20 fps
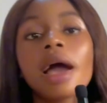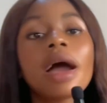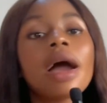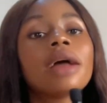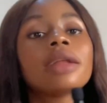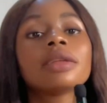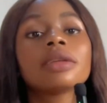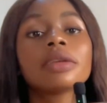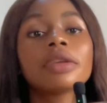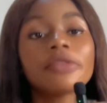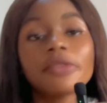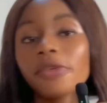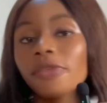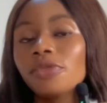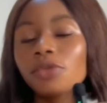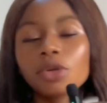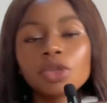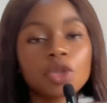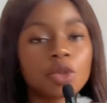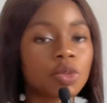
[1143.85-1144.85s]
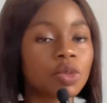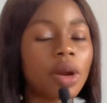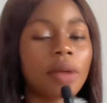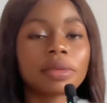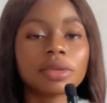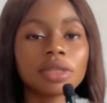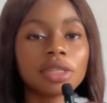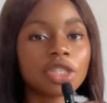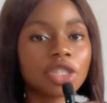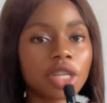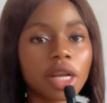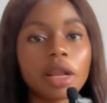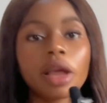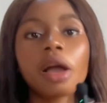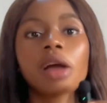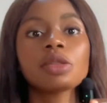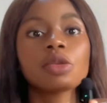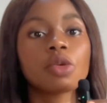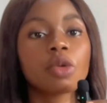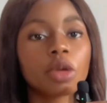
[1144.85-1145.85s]
And if you've not subscribed to this channel
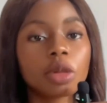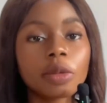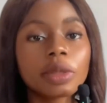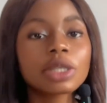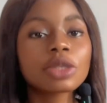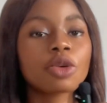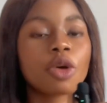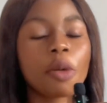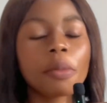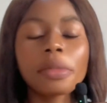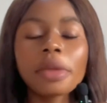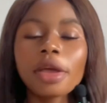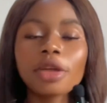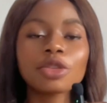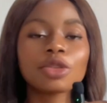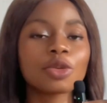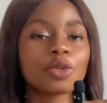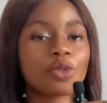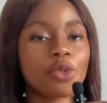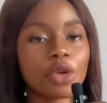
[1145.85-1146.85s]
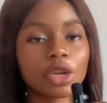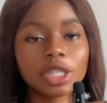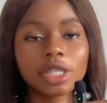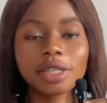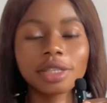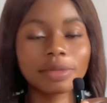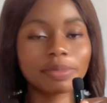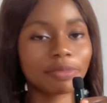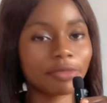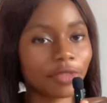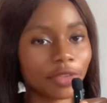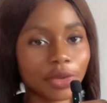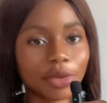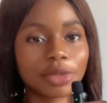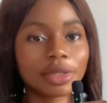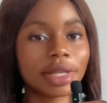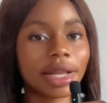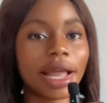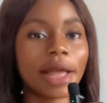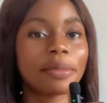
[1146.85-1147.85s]
and you always come here to watch the
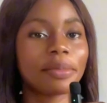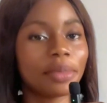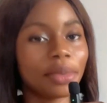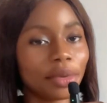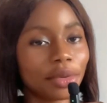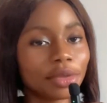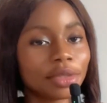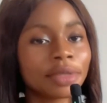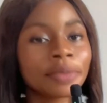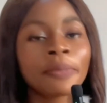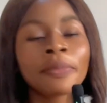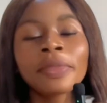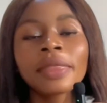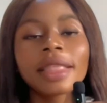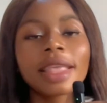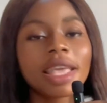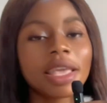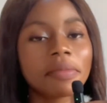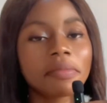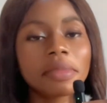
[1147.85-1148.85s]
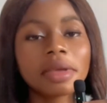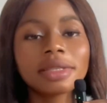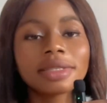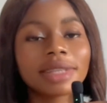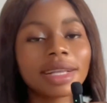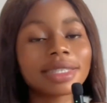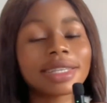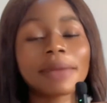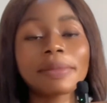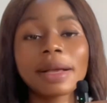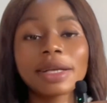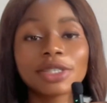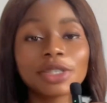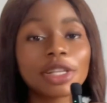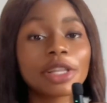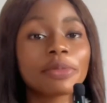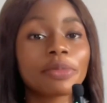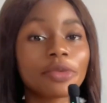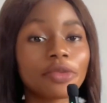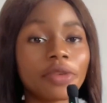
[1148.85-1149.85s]
videos that I post, it means that I'm
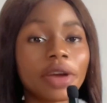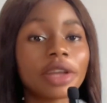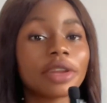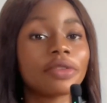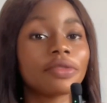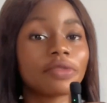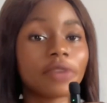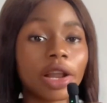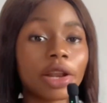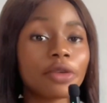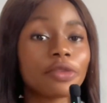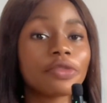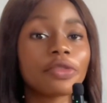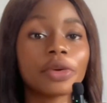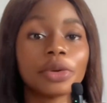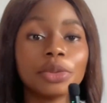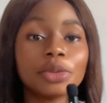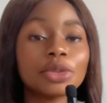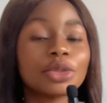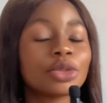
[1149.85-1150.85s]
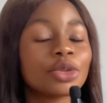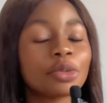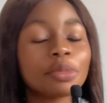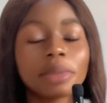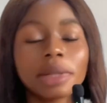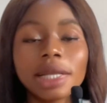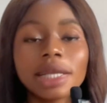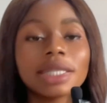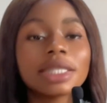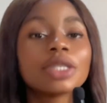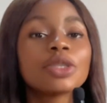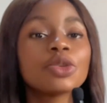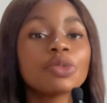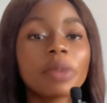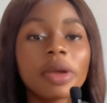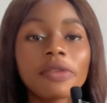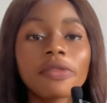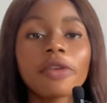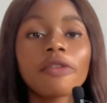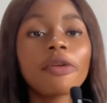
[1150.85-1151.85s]
actually providing value for you. So please do
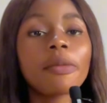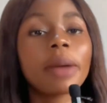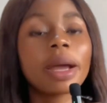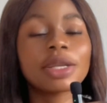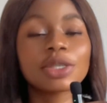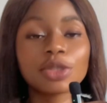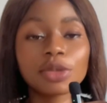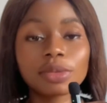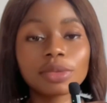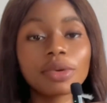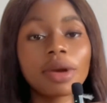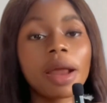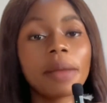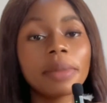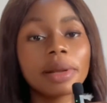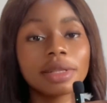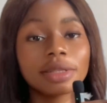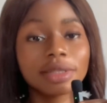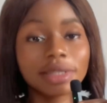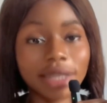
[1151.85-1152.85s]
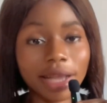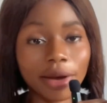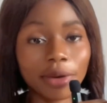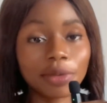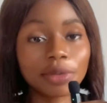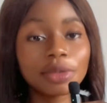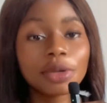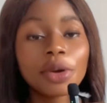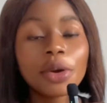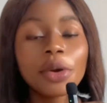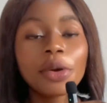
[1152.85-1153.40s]
me a favor by subscribing now.